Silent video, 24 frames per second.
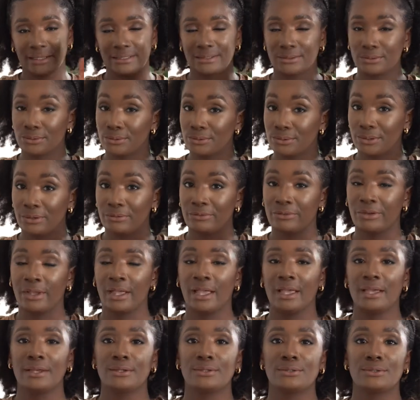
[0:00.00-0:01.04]
sort of.
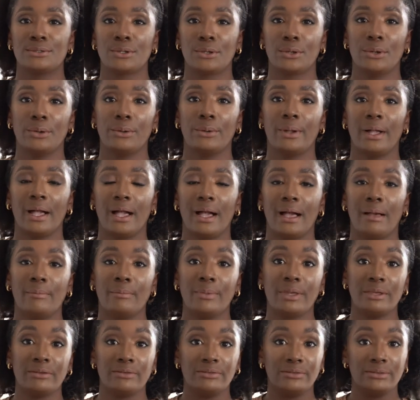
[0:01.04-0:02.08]
So
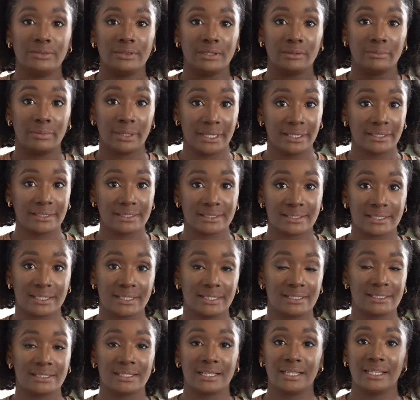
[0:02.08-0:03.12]
if the base
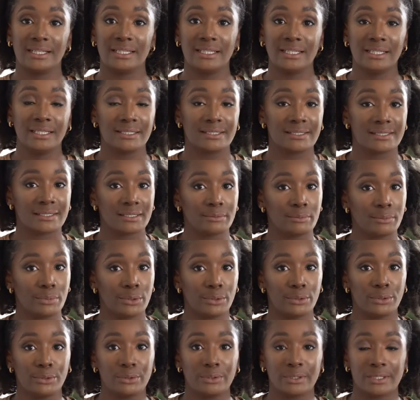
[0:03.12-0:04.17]
is clean,
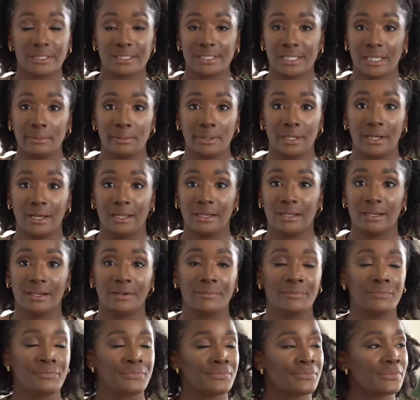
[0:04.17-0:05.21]
simple, the same
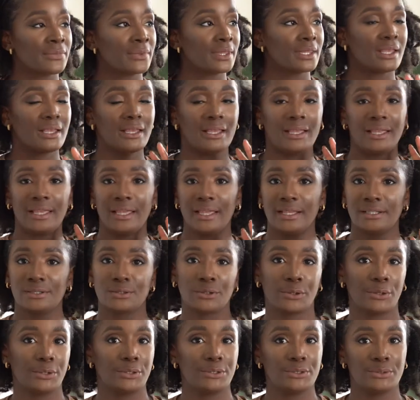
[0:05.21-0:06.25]
color, it's
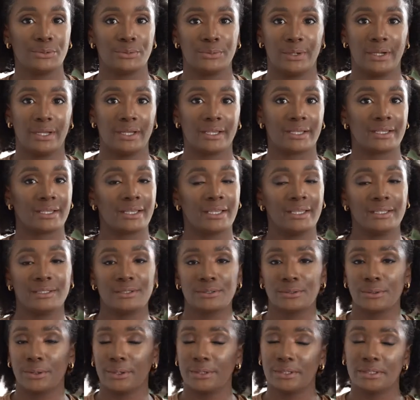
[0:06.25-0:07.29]
going to work. It's
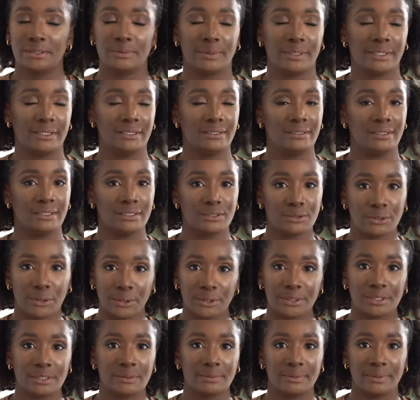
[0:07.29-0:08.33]
going
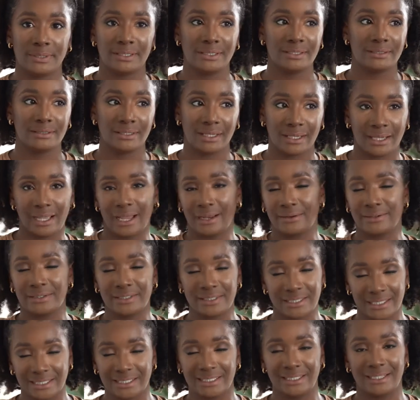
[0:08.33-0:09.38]
to be a
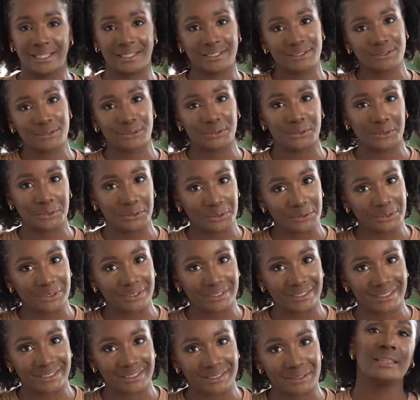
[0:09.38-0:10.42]
guarantee that it's going to look
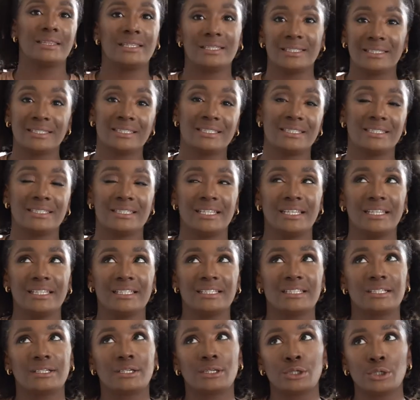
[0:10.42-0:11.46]
good.
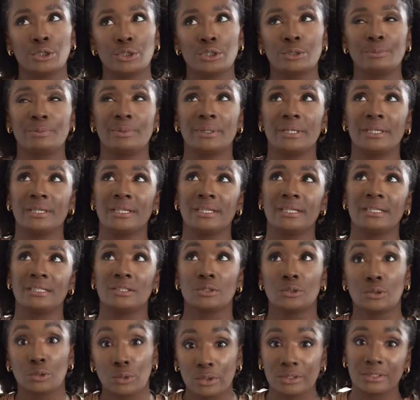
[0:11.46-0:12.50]
It could be
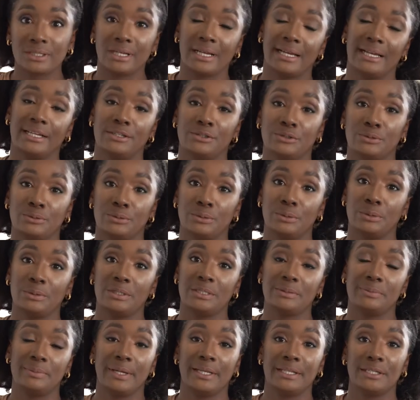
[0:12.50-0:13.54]
not casual
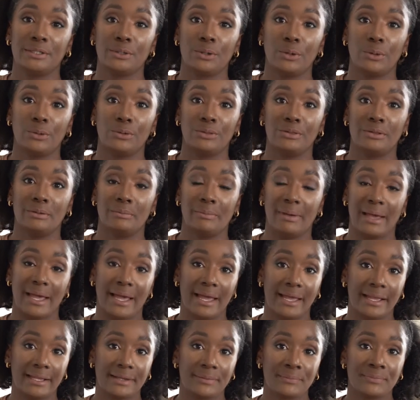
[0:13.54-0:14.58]
depending on the
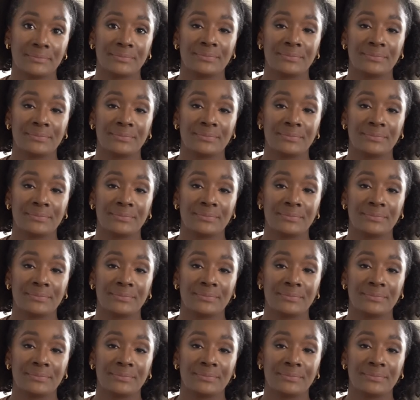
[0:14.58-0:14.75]
bag